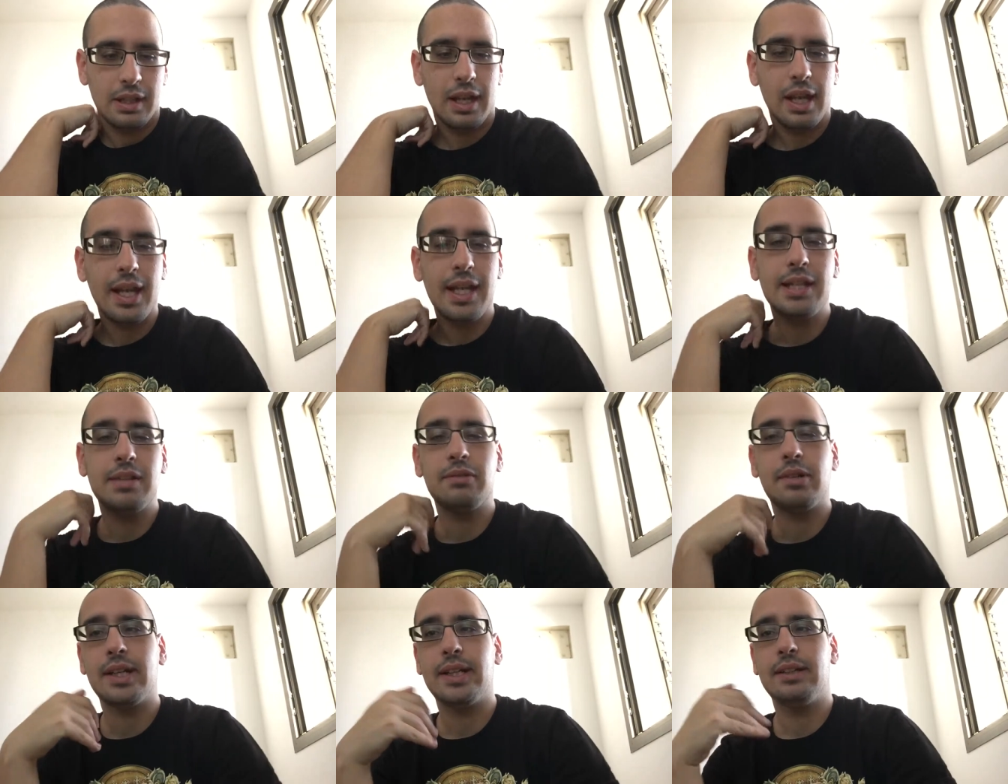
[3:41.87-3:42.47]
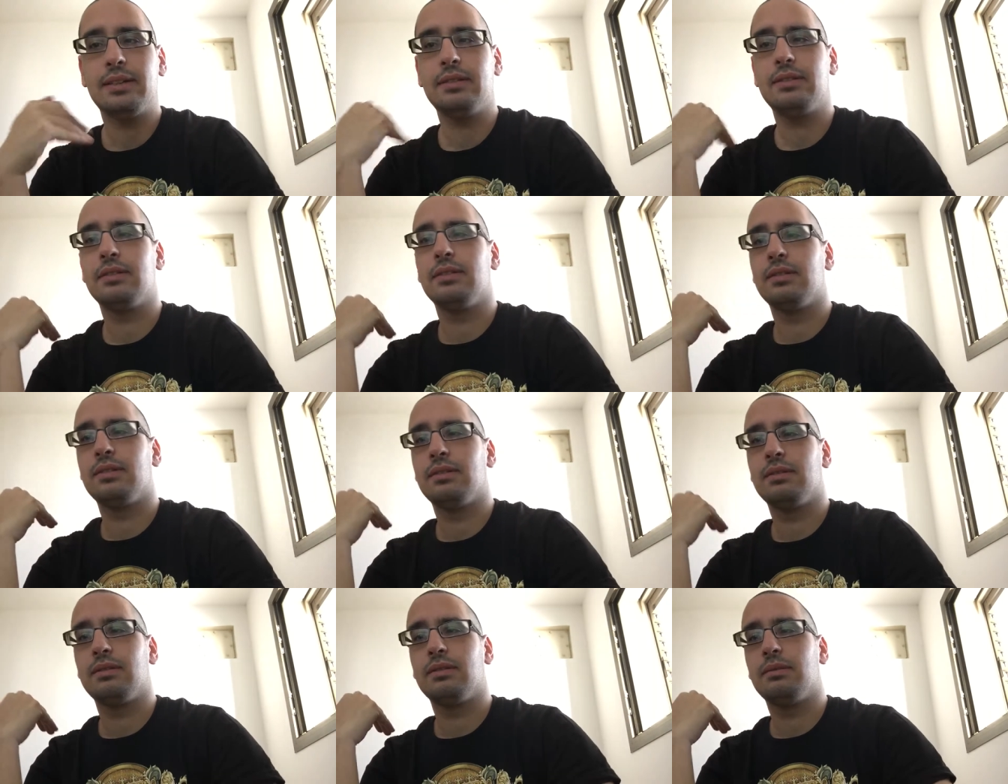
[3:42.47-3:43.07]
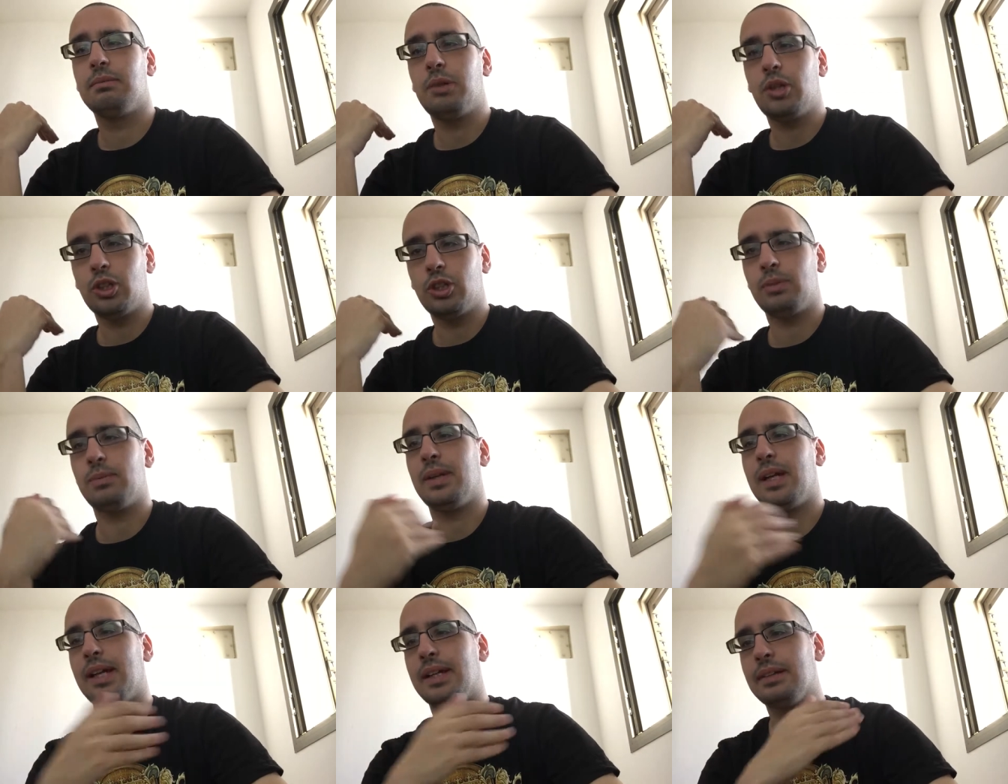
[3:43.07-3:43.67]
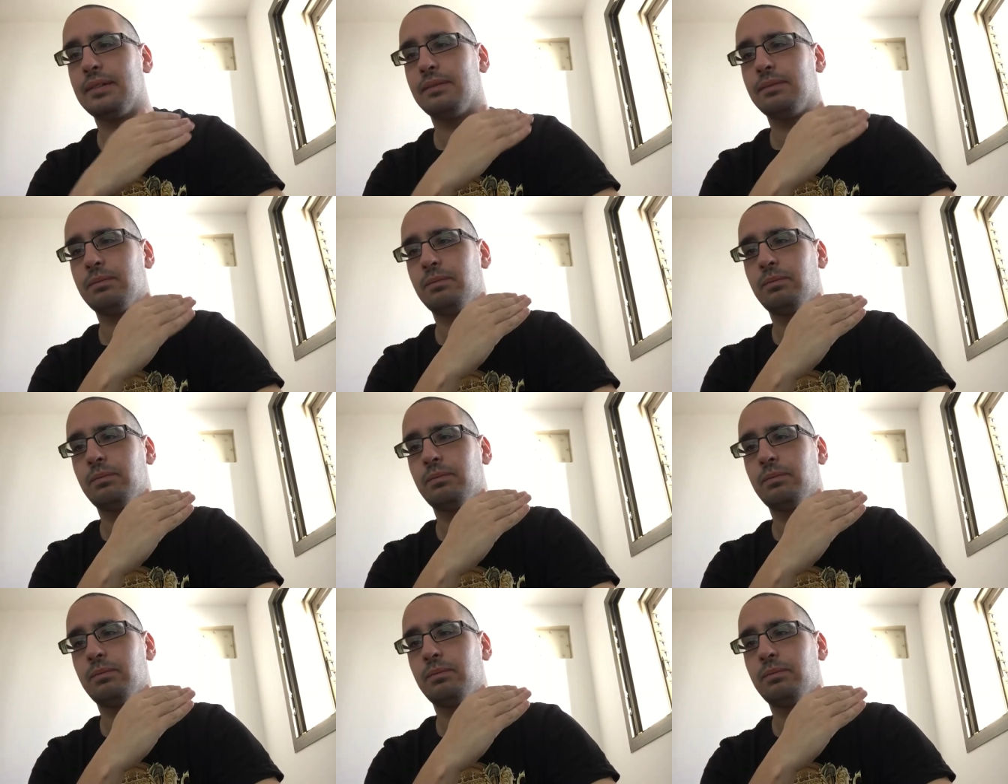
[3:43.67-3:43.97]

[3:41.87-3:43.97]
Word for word: anyway, bottom line,